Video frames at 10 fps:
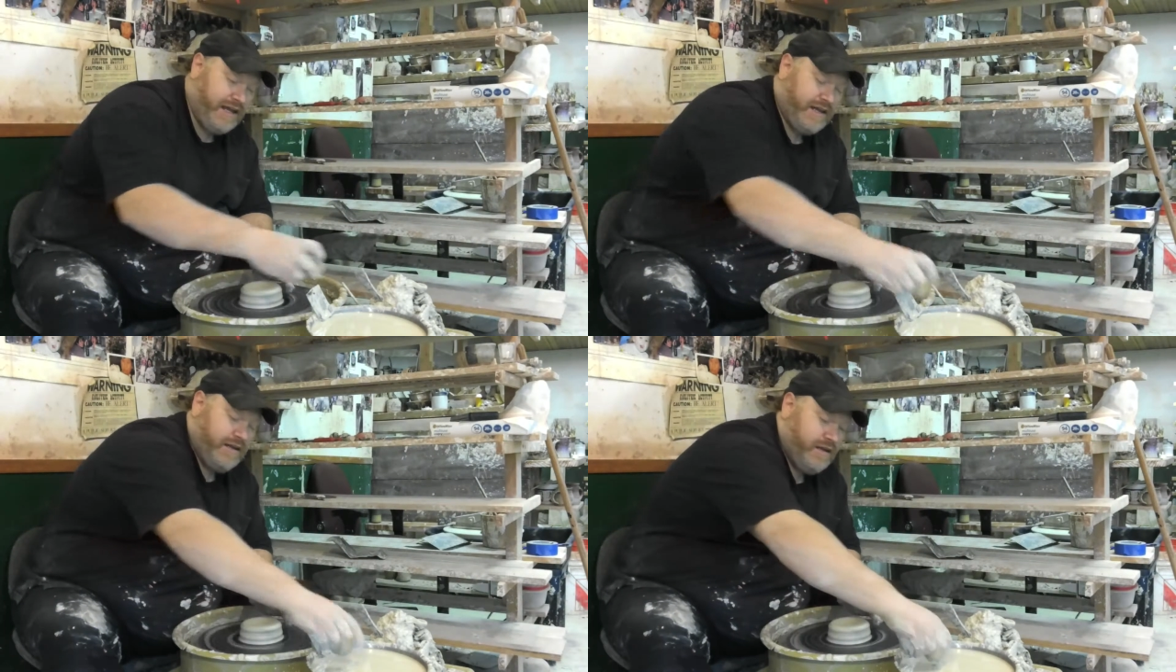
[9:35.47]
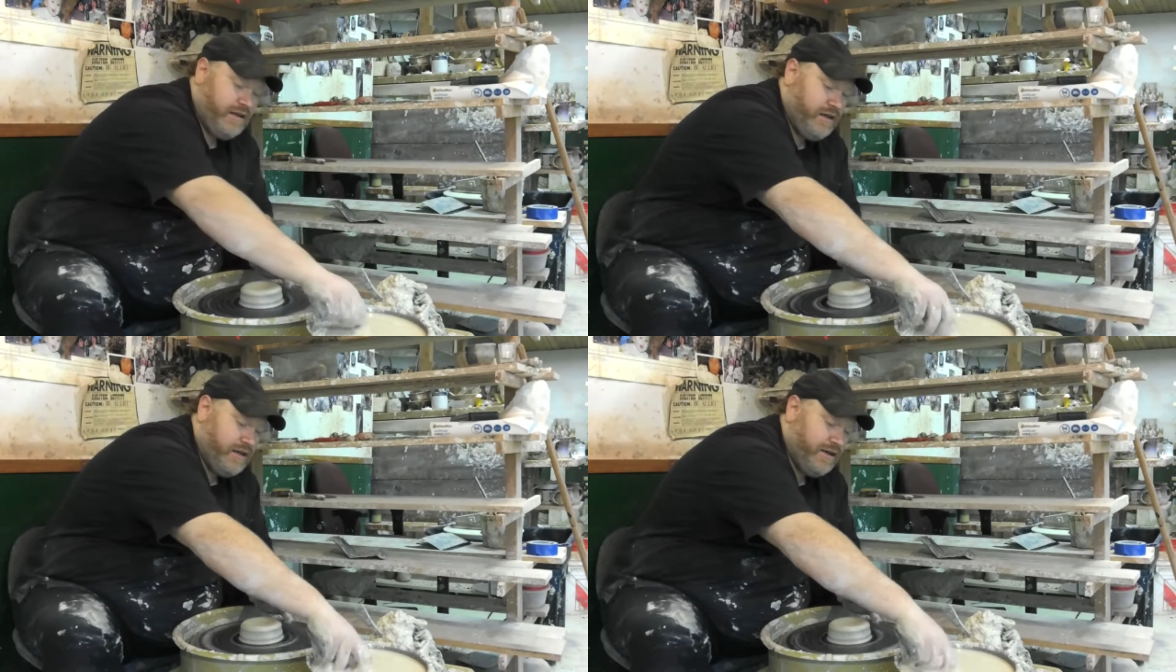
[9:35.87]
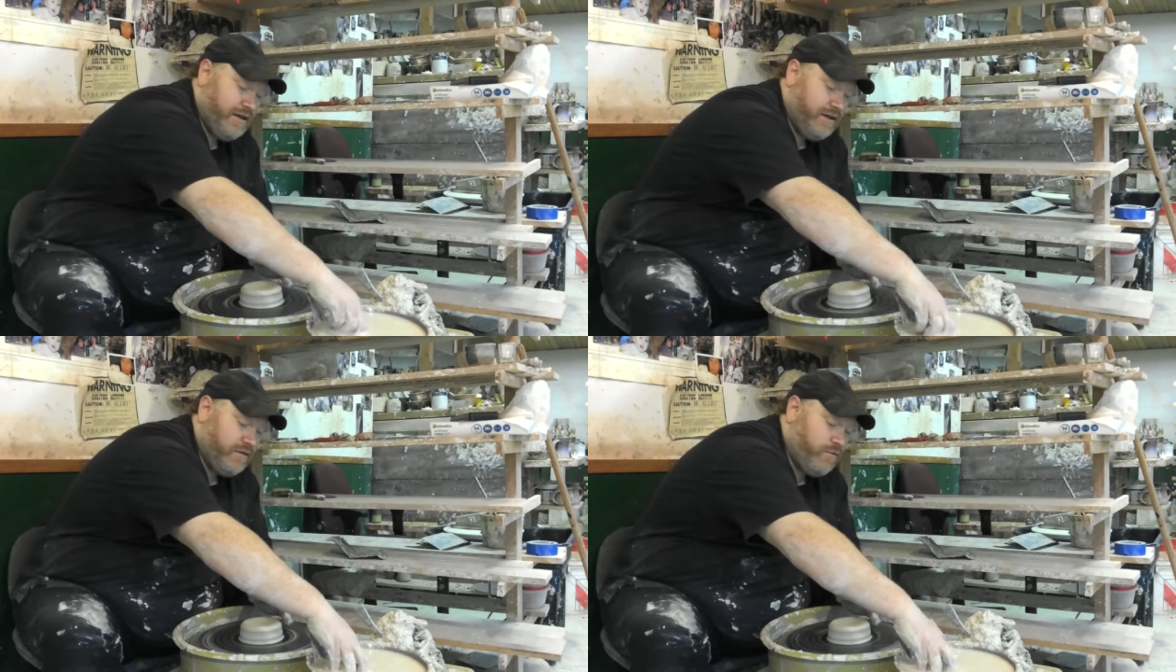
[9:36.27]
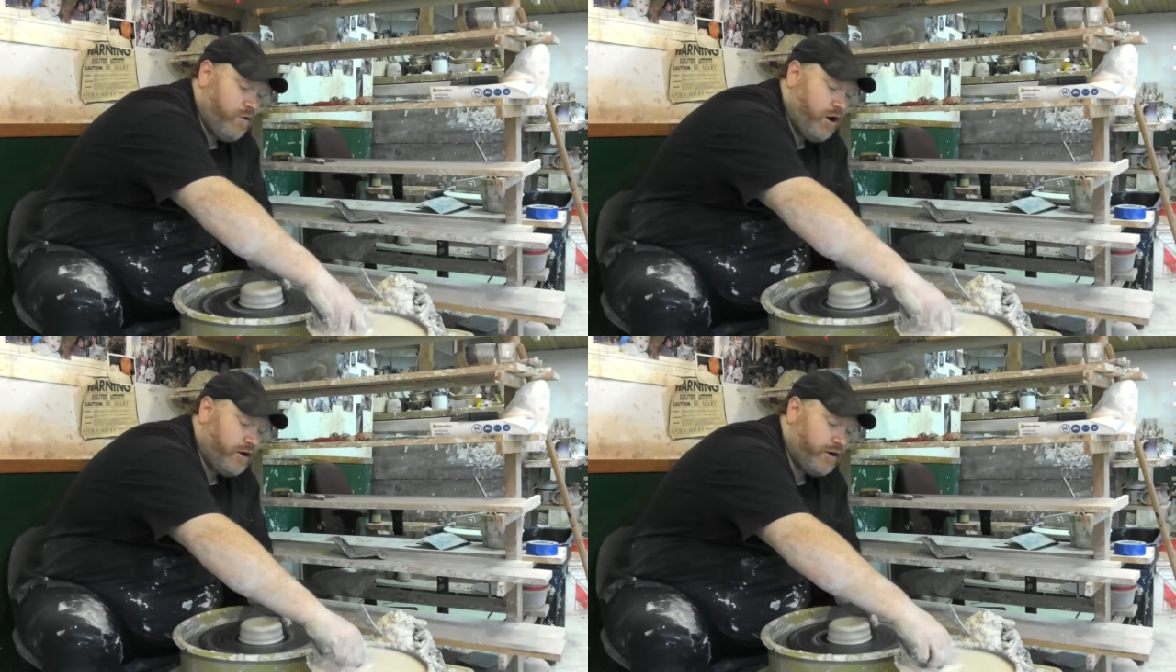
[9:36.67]
and
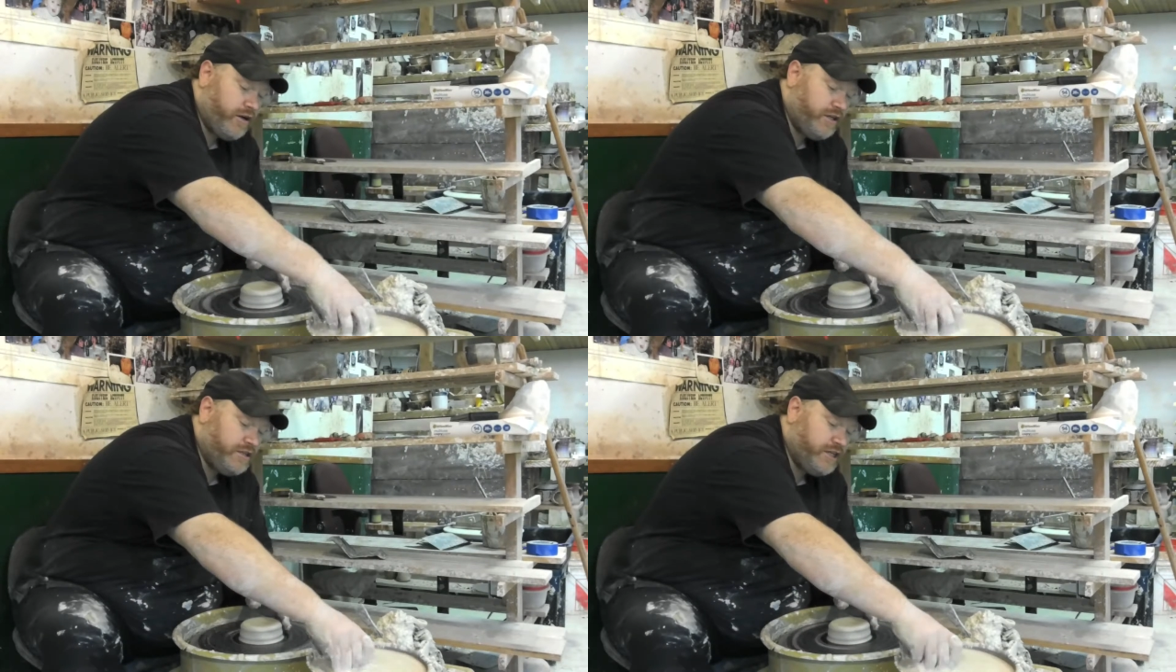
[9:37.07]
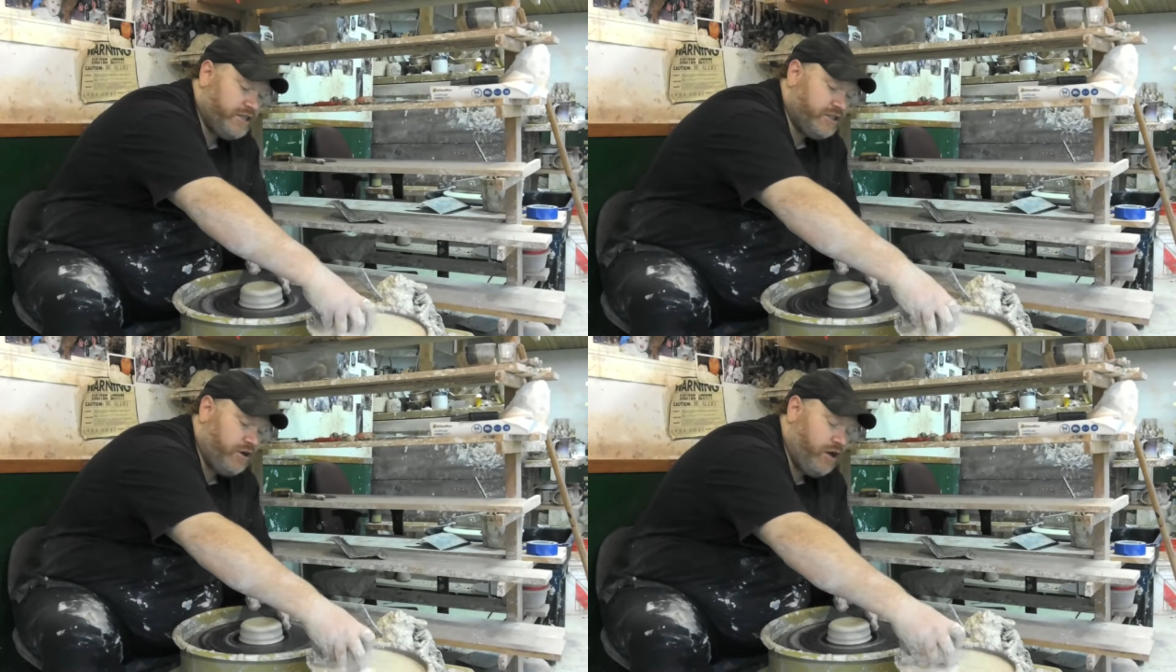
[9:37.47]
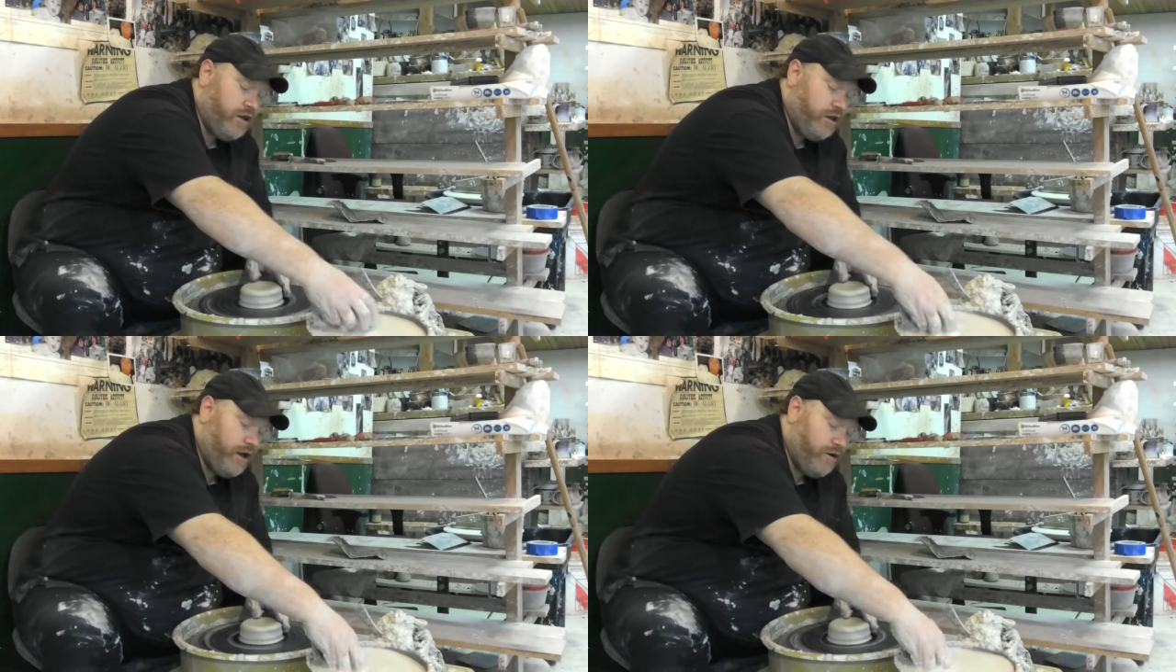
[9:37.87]
water can change it all.